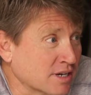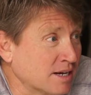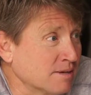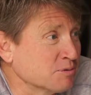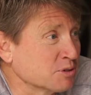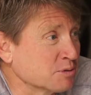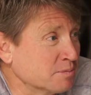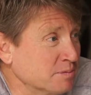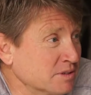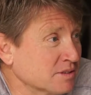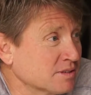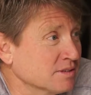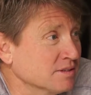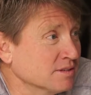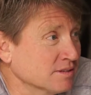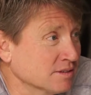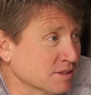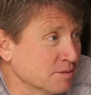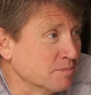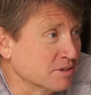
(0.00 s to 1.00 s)
accomplishments
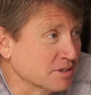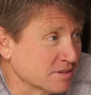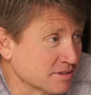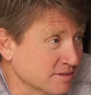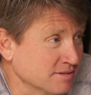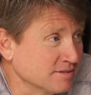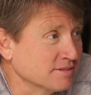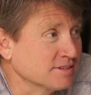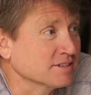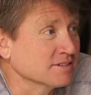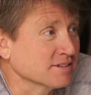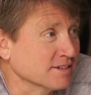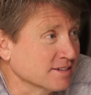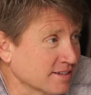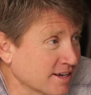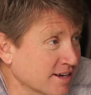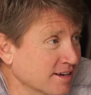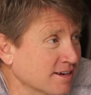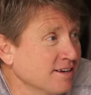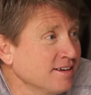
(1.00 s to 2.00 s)
in the Olympics and things like that.